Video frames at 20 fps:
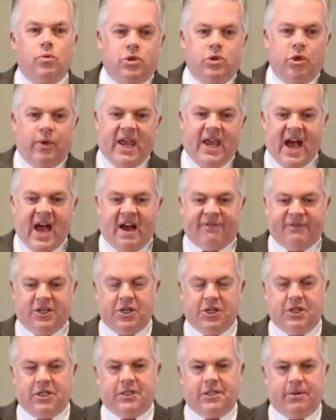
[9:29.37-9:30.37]
do we have
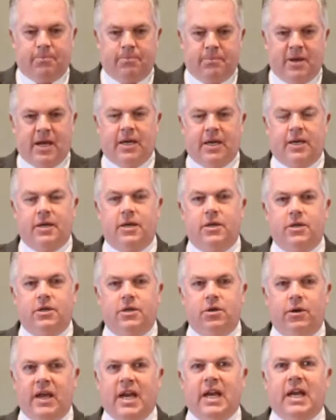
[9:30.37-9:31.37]
to just submit
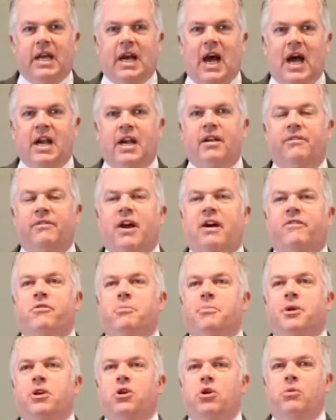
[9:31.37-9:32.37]
to any kind of
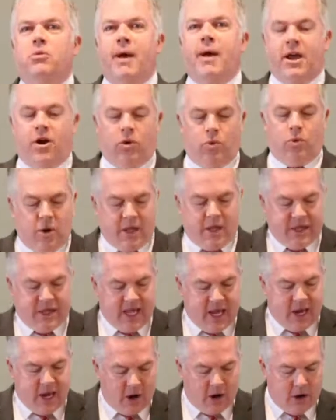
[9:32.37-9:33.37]
government no matter what
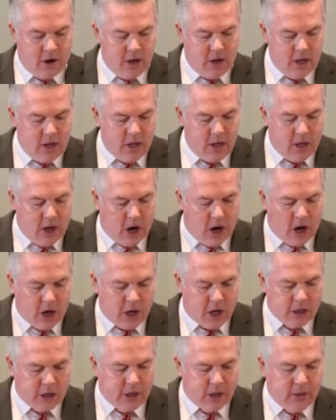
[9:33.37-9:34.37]
they are,
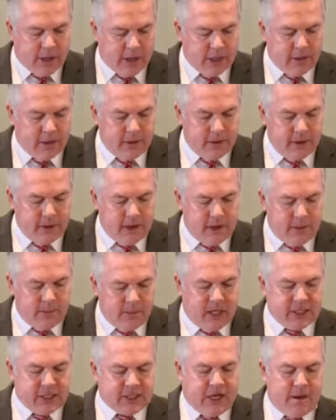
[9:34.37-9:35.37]
are doing?
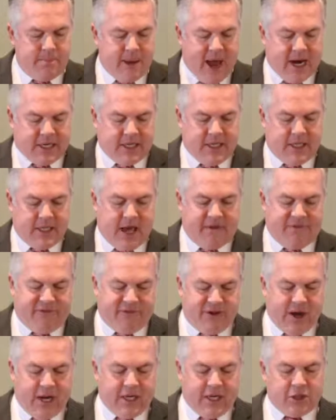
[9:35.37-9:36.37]
Let's come back to that
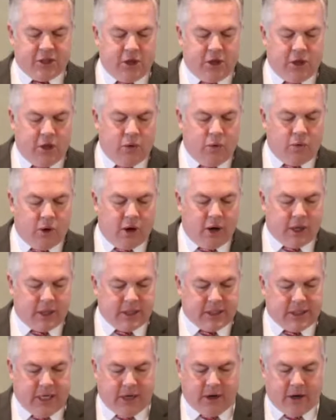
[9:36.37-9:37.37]
phrase, good
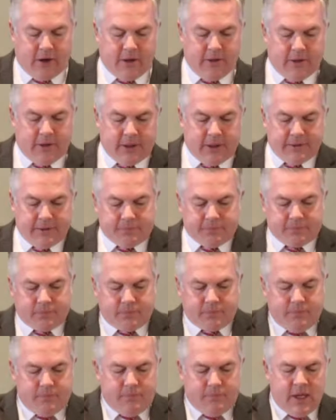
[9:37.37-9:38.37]
works, here,
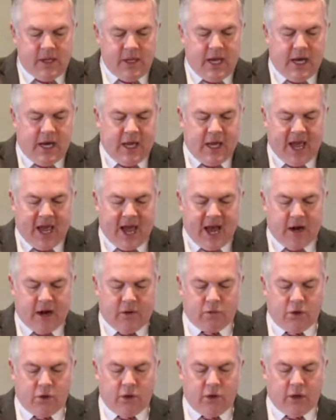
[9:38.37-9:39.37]
uh, that
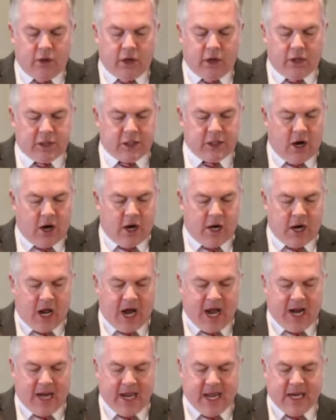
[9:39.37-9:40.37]
rulers are
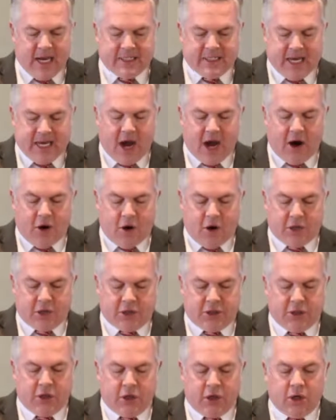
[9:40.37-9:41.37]
not a terror
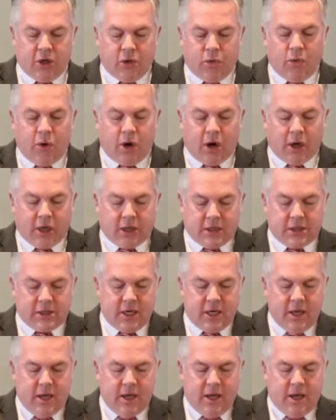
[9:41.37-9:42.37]
to good
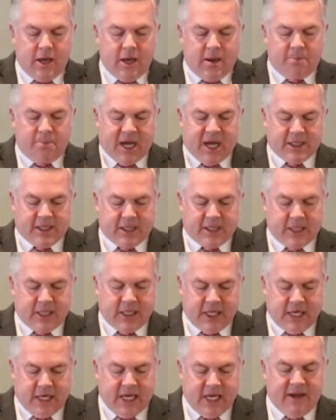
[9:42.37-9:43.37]
works, but to
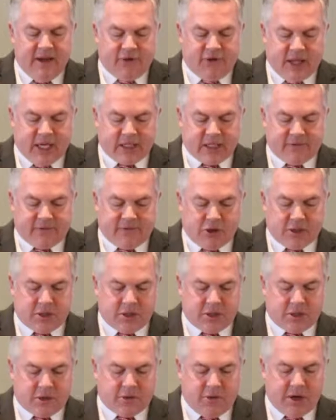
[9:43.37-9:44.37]
the evil. That's
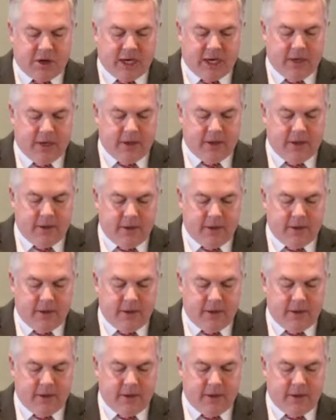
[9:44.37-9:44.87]
verse 3.